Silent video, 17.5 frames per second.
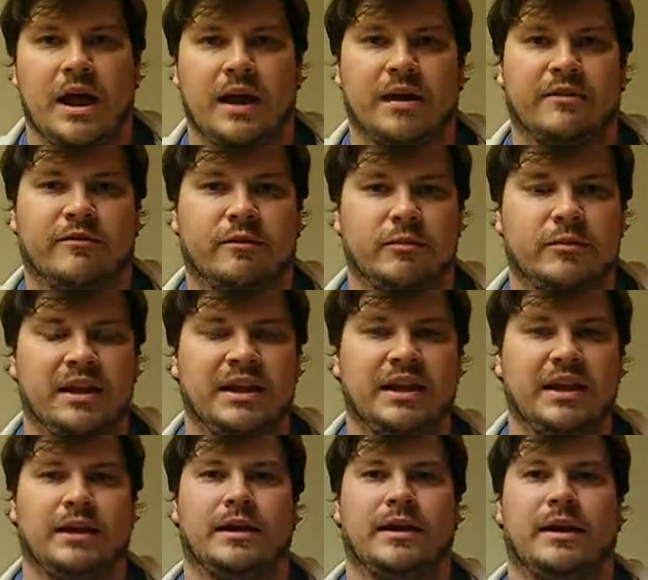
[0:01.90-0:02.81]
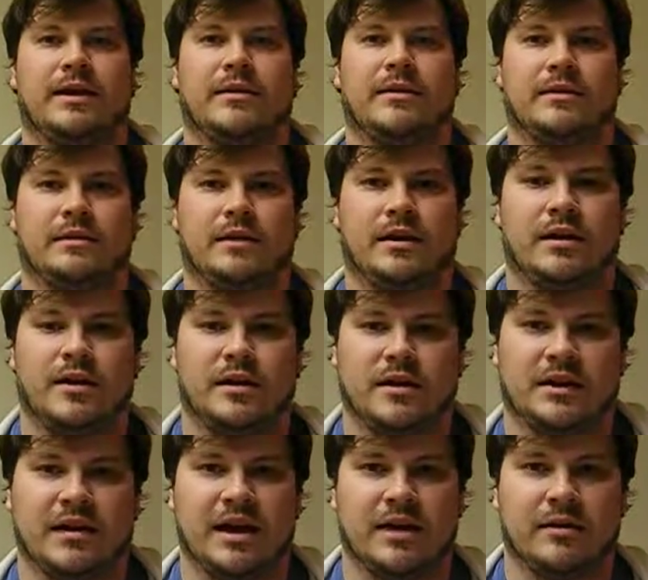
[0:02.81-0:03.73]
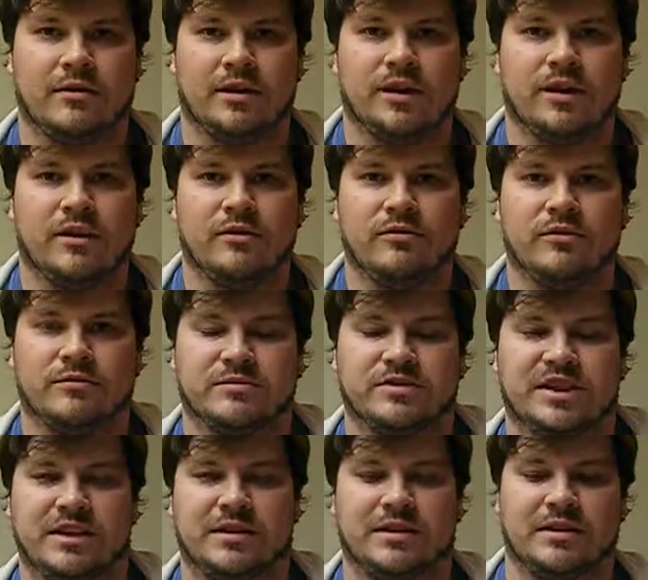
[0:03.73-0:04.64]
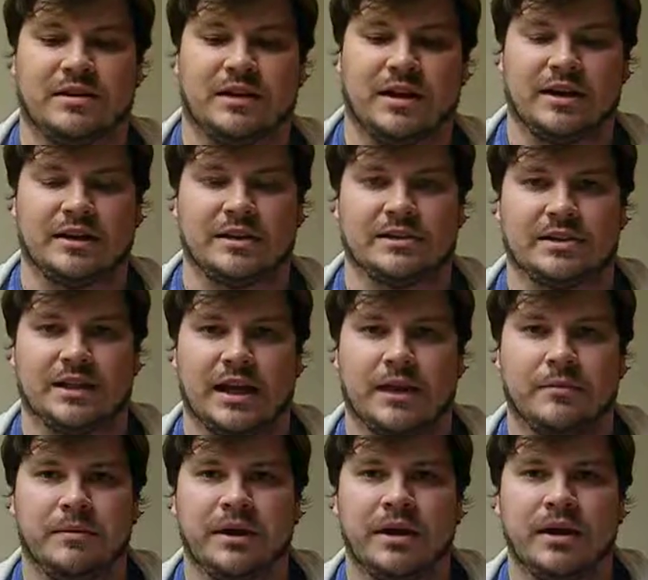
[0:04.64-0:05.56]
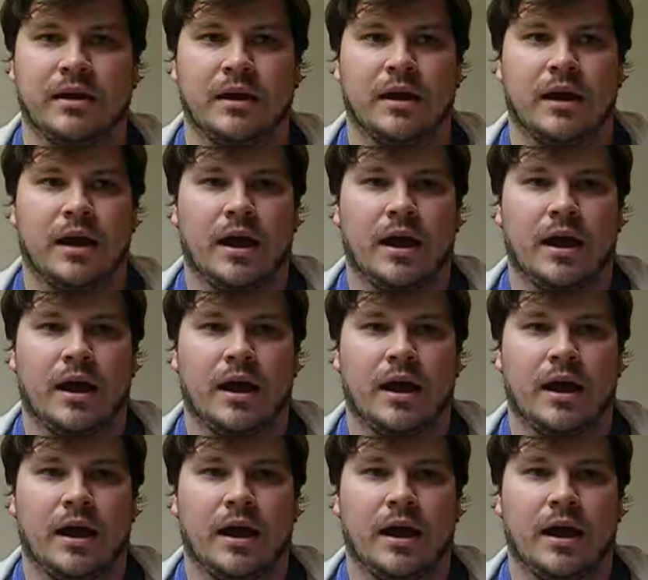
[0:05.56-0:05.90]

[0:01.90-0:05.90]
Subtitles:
Hi everybody, Kyle here from Silent Alliance Gaming,